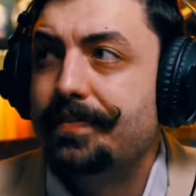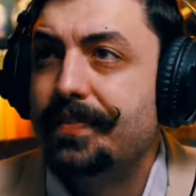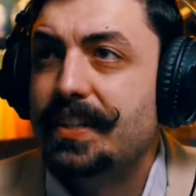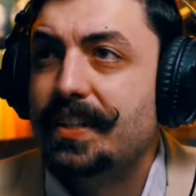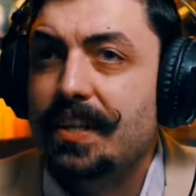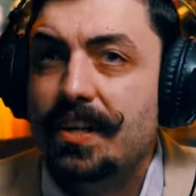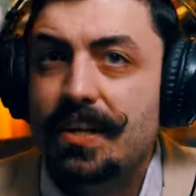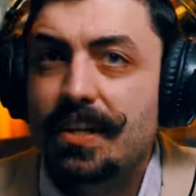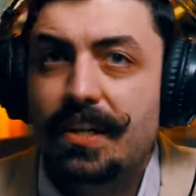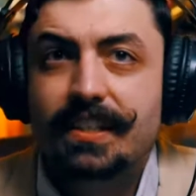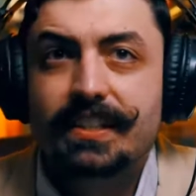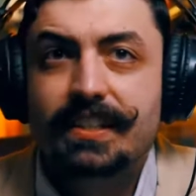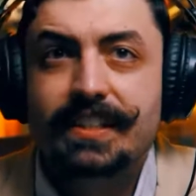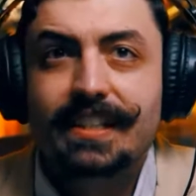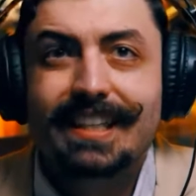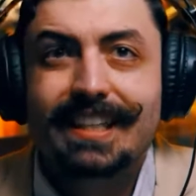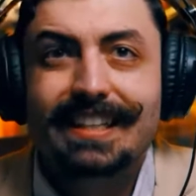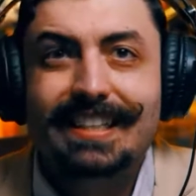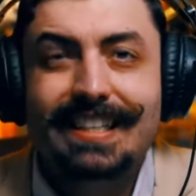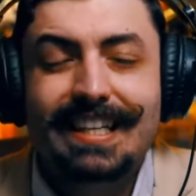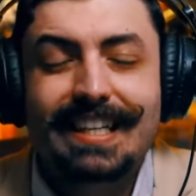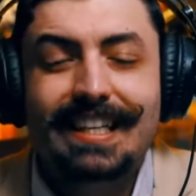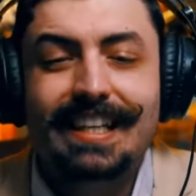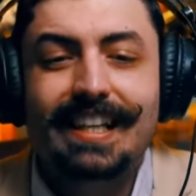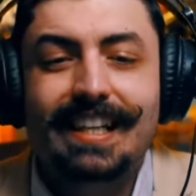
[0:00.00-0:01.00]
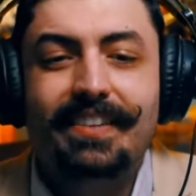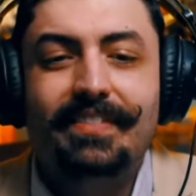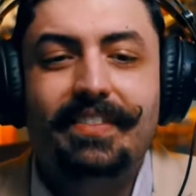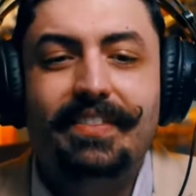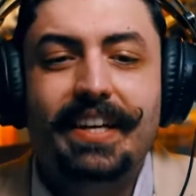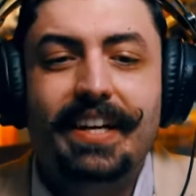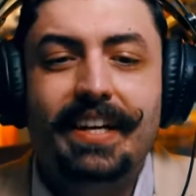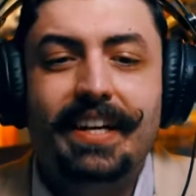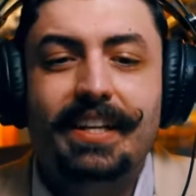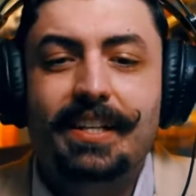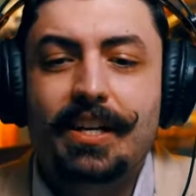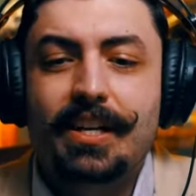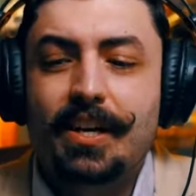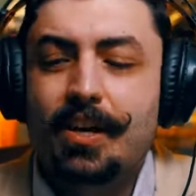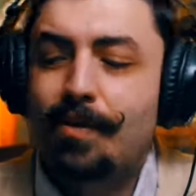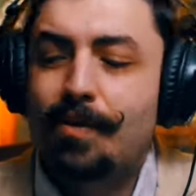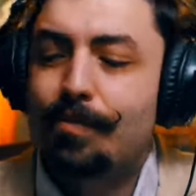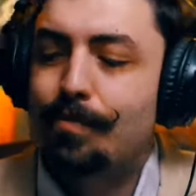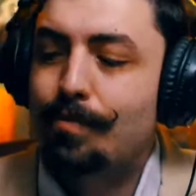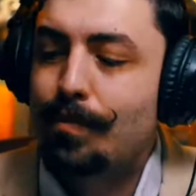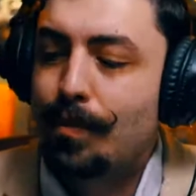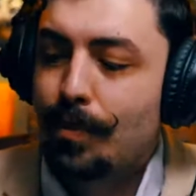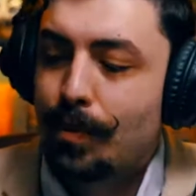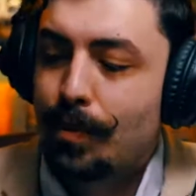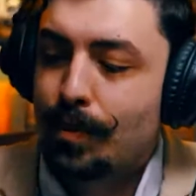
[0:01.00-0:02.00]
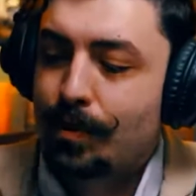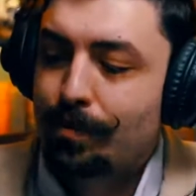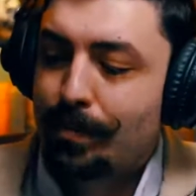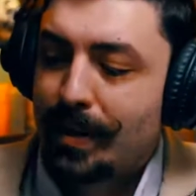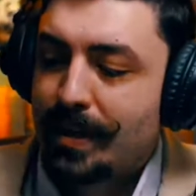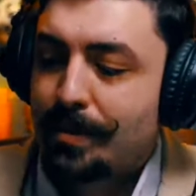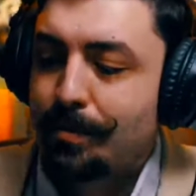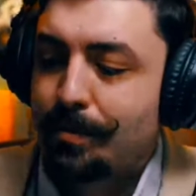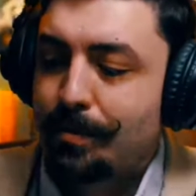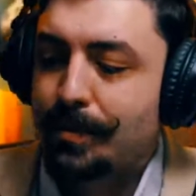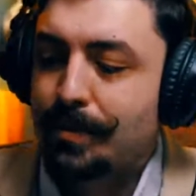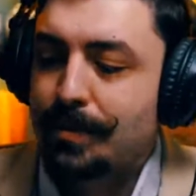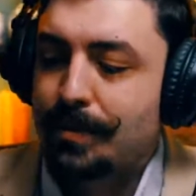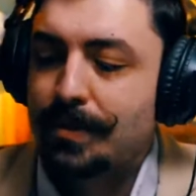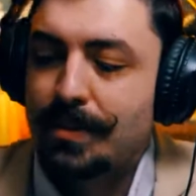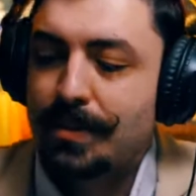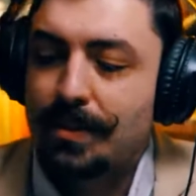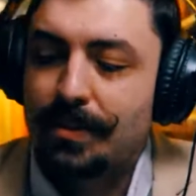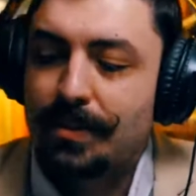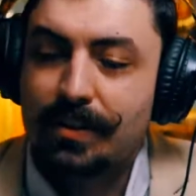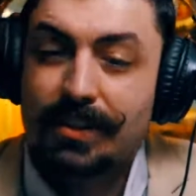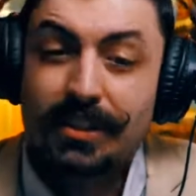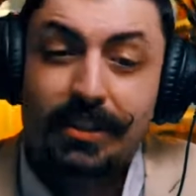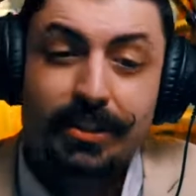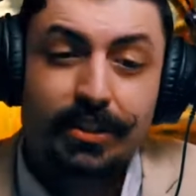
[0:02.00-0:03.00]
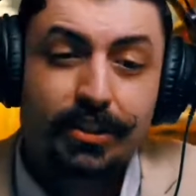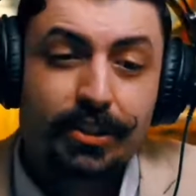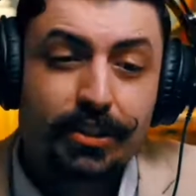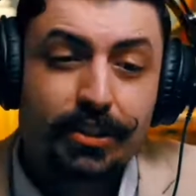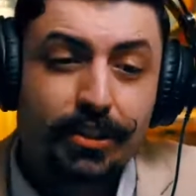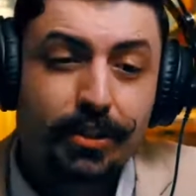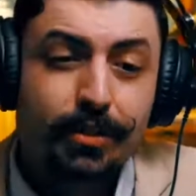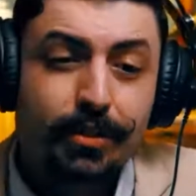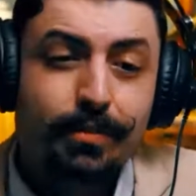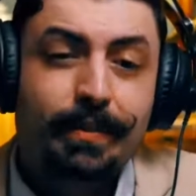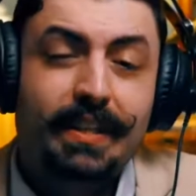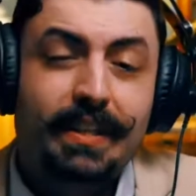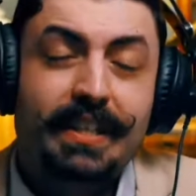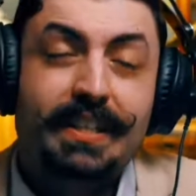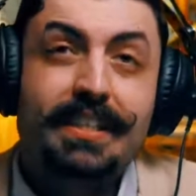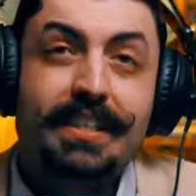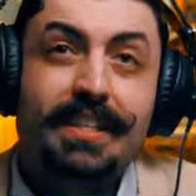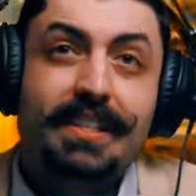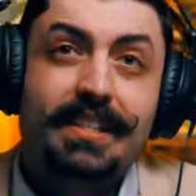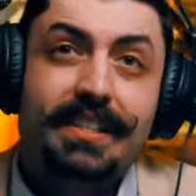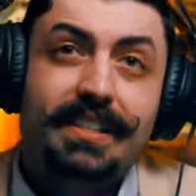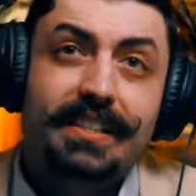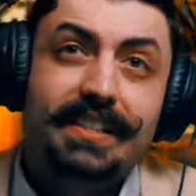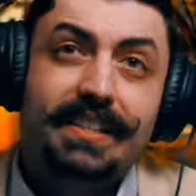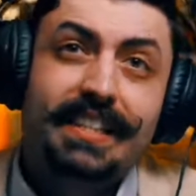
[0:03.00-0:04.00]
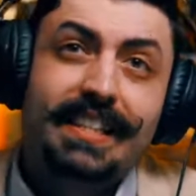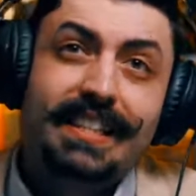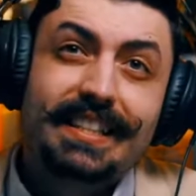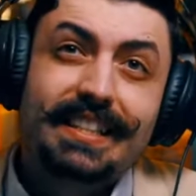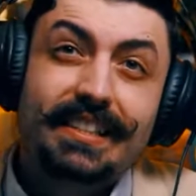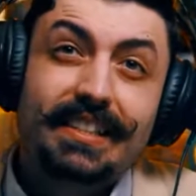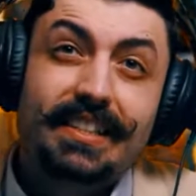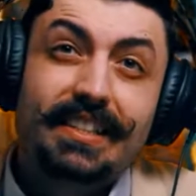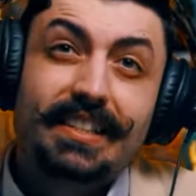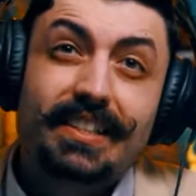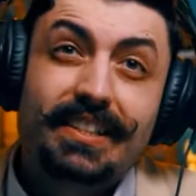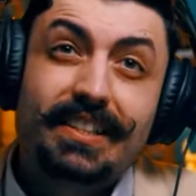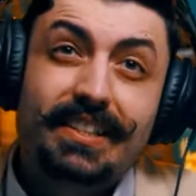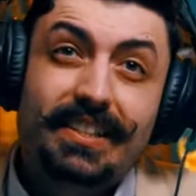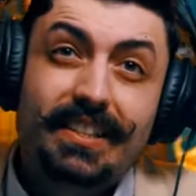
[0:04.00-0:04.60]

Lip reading: content, any of that, more people are consuming content